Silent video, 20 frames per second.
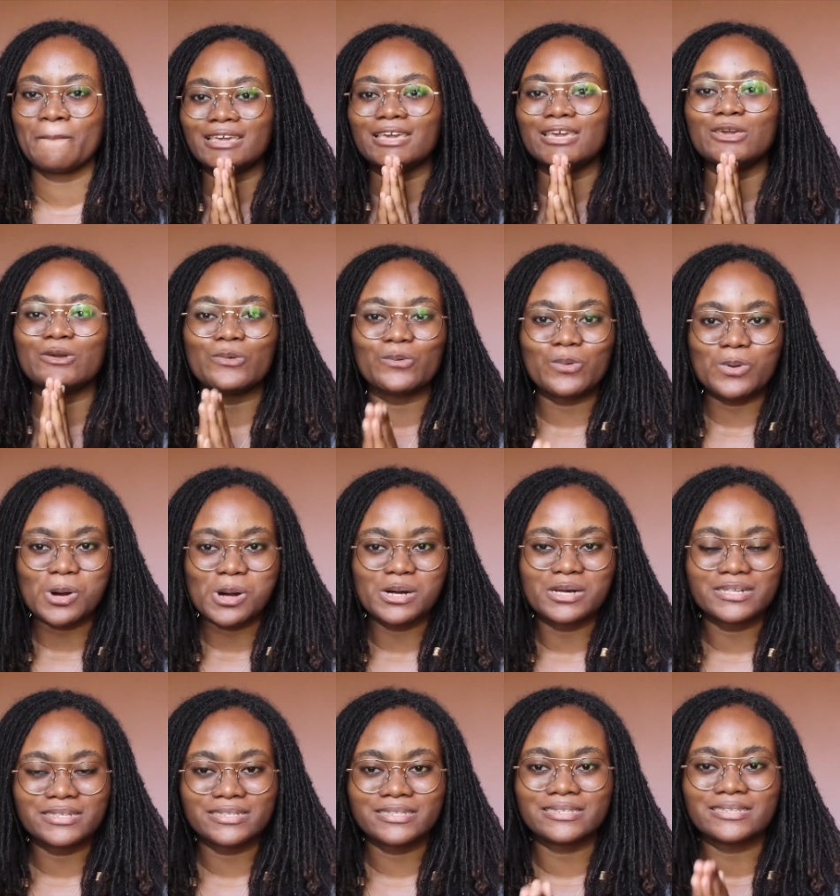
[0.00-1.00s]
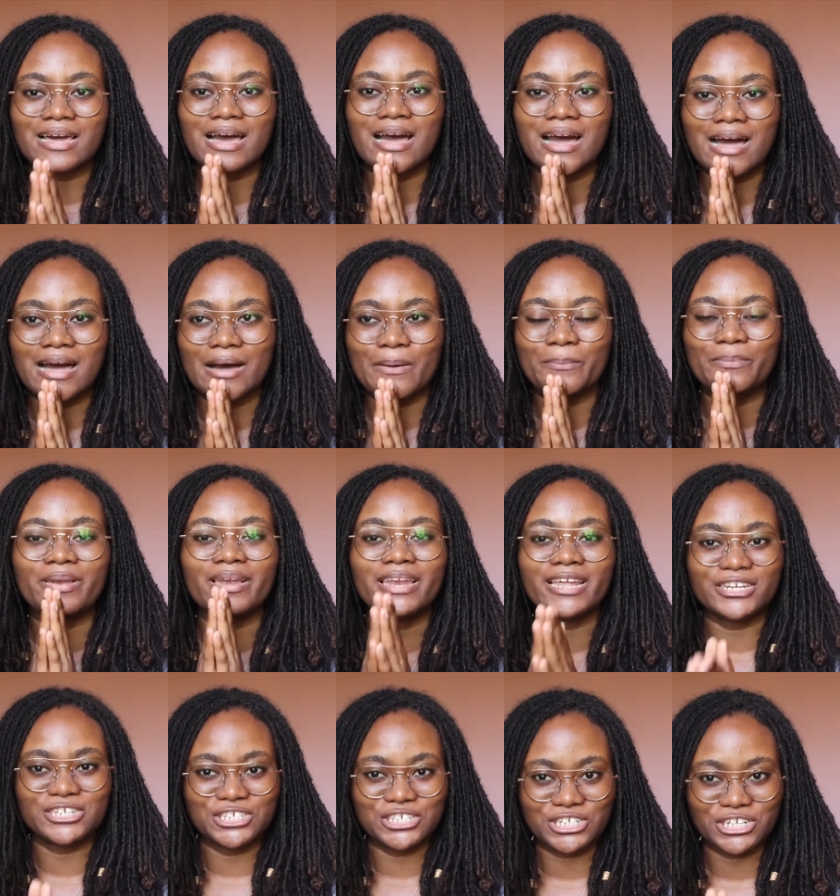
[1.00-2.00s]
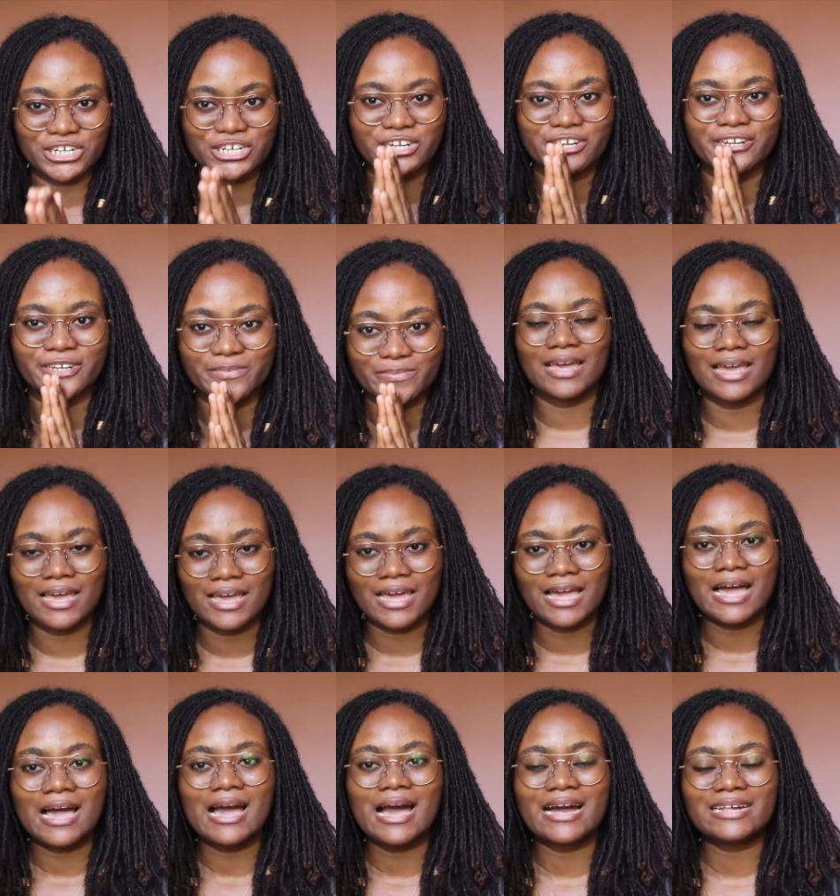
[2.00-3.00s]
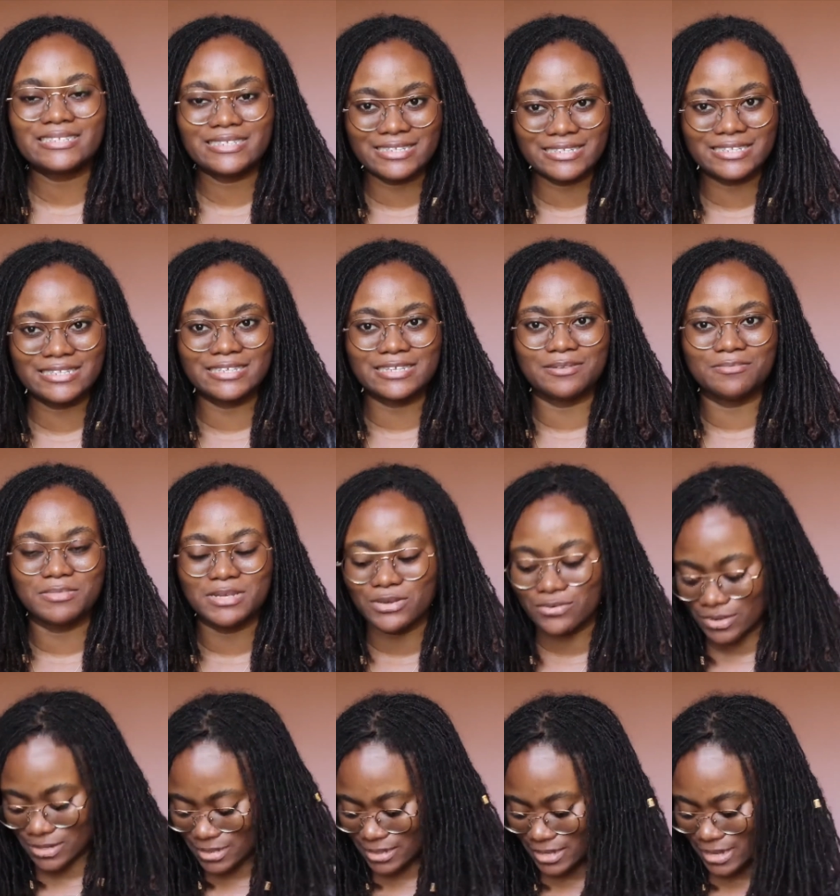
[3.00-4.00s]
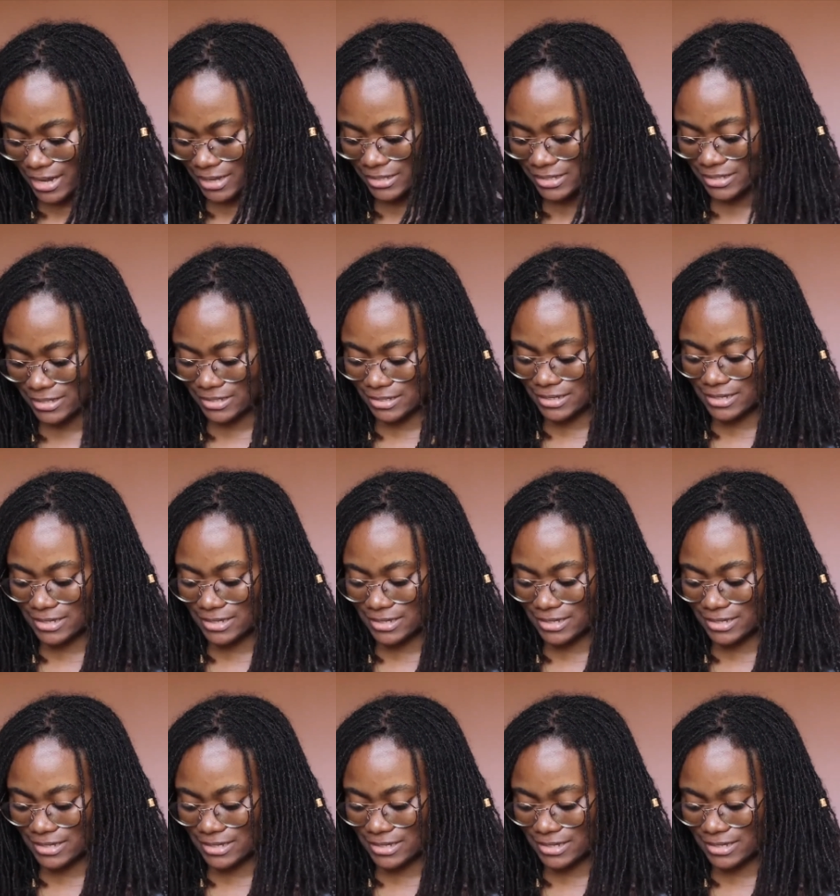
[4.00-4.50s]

it was a pleasure assisting me with that.